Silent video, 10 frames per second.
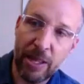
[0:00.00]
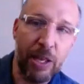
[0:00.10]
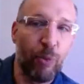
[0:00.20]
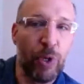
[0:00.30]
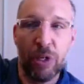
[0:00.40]
and
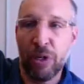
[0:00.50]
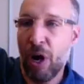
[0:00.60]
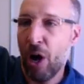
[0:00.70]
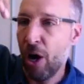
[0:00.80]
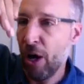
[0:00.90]
then we
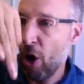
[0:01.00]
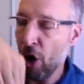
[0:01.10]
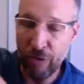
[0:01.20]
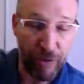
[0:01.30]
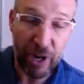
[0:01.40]

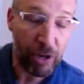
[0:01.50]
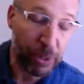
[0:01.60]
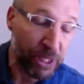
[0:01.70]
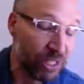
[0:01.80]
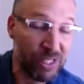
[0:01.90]

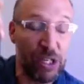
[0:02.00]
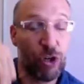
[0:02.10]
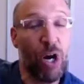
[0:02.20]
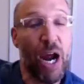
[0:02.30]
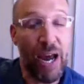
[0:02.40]
invariably see a
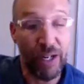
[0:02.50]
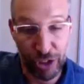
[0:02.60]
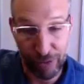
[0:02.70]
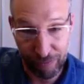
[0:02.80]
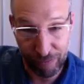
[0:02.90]
crash.